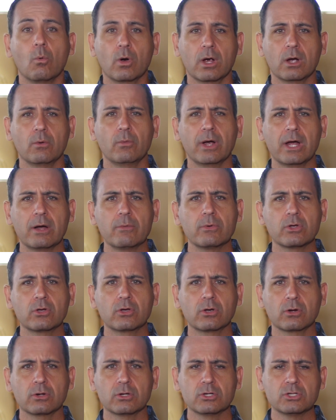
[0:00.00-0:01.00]
Where I would
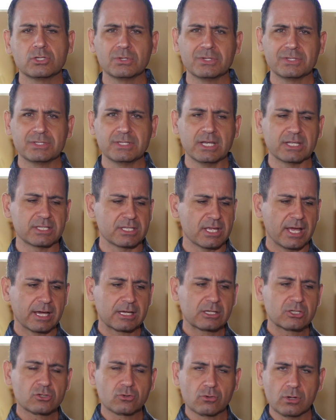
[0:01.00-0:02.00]
encourage you is this:
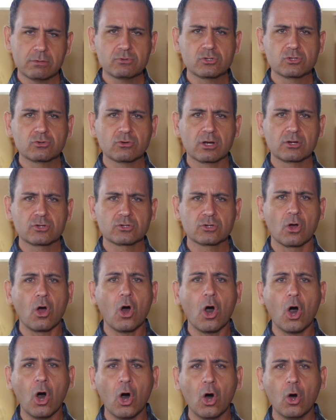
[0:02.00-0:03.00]
extreme structure
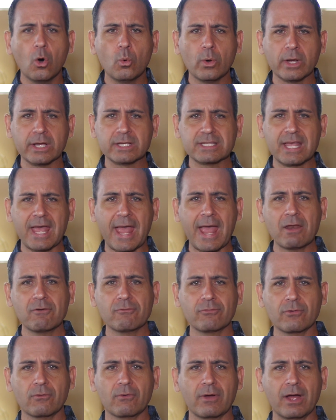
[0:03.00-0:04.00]
always and
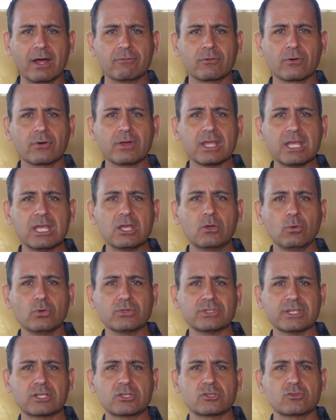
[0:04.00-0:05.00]
forever
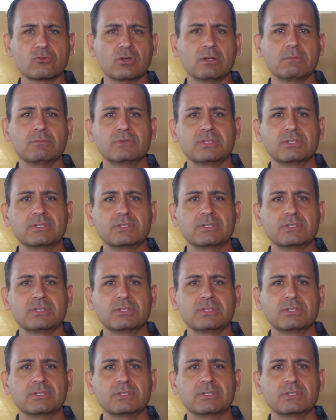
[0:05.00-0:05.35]
equals extreme